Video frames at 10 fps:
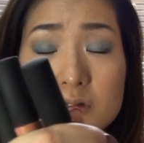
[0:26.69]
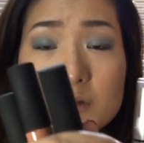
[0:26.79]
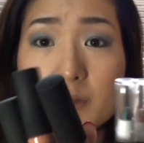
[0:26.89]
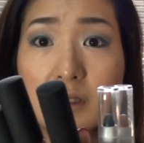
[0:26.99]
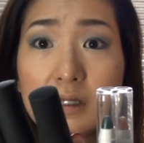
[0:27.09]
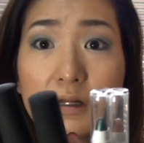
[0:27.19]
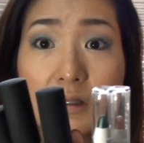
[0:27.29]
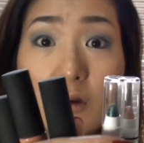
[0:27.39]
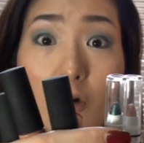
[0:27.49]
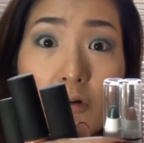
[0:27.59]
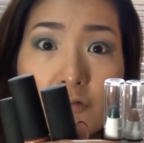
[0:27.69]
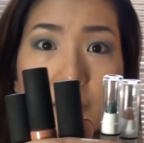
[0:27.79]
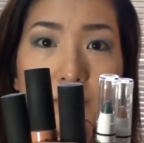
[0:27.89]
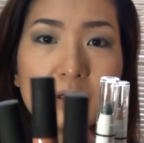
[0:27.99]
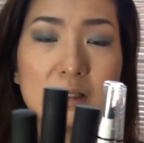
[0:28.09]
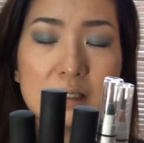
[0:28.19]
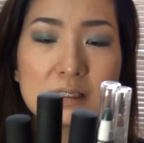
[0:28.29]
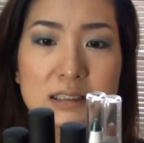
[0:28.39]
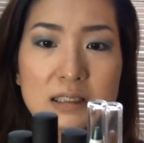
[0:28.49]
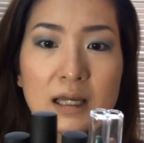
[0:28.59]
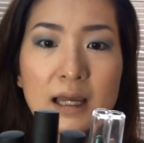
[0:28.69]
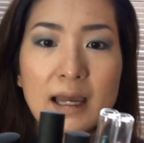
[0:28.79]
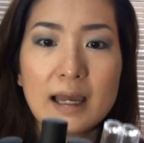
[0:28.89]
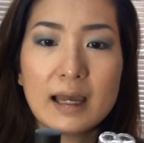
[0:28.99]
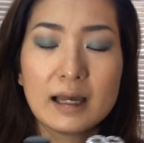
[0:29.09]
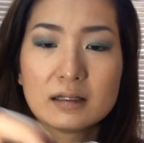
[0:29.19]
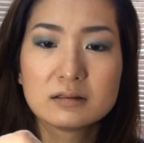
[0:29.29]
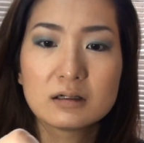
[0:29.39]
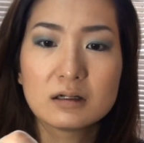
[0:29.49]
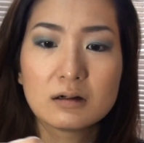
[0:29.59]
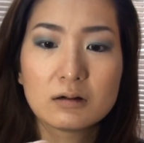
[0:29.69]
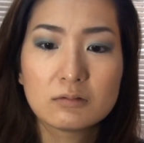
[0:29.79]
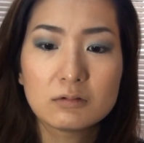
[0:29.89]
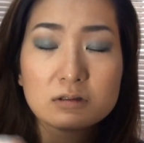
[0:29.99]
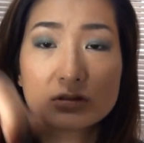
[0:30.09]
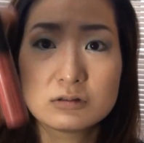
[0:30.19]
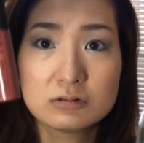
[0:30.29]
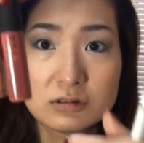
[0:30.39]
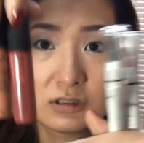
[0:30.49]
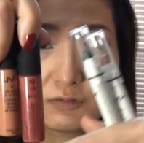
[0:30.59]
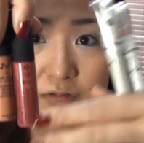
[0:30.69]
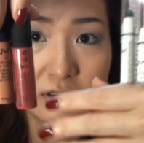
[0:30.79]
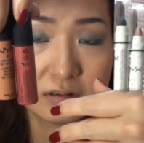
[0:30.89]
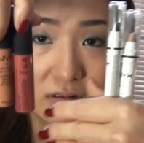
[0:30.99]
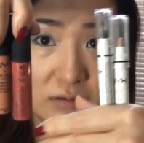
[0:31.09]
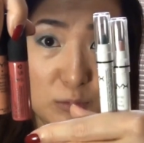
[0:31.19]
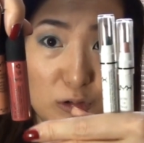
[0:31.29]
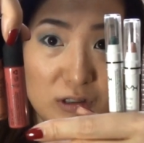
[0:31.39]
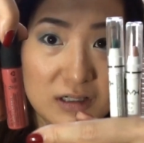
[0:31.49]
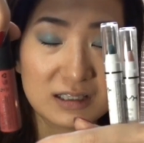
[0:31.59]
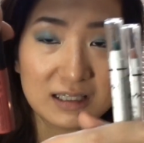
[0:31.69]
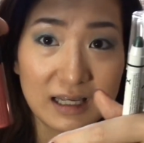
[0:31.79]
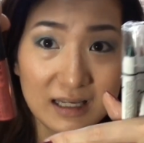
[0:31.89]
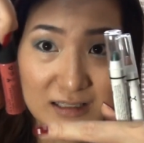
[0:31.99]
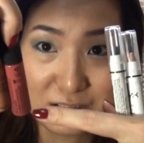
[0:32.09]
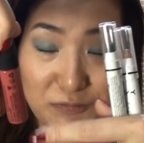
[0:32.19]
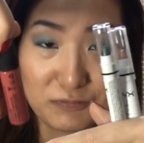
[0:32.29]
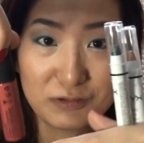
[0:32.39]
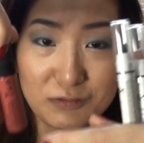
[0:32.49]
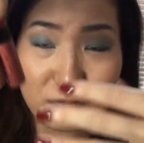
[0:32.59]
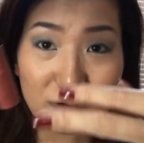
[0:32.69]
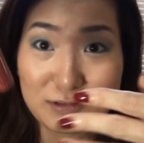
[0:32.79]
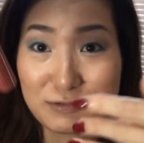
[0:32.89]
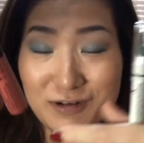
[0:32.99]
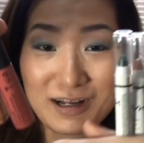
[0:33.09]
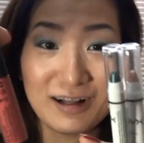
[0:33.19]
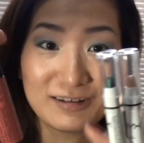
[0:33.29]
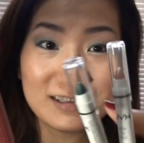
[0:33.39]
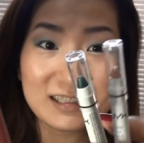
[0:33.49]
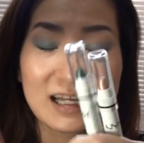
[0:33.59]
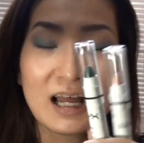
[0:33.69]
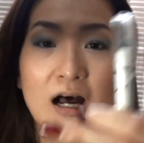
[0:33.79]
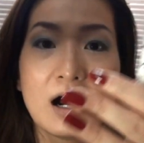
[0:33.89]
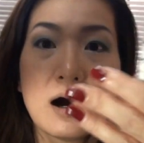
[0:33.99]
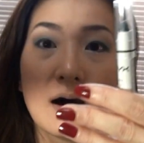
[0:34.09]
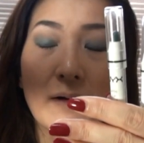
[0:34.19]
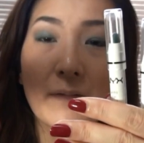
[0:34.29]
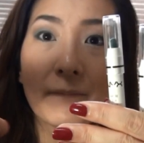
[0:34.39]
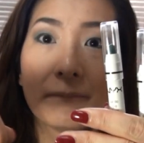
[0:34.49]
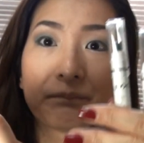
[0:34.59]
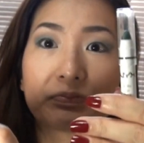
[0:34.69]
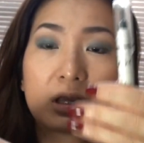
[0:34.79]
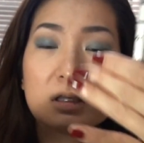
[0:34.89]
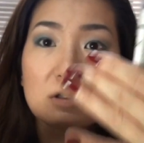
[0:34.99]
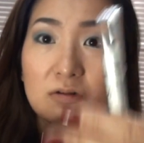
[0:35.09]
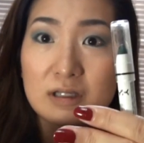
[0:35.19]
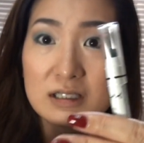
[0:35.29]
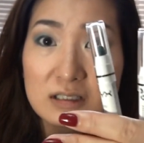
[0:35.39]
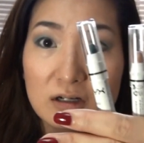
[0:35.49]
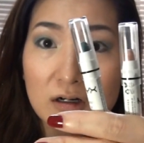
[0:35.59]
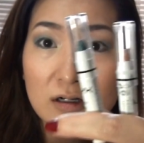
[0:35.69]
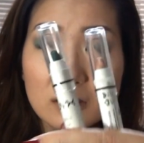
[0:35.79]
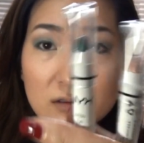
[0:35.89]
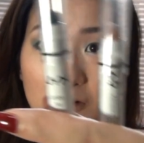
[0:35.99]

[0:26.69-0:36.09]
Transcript: only, but they're all from NYX, and two different products and five different colors. So these are,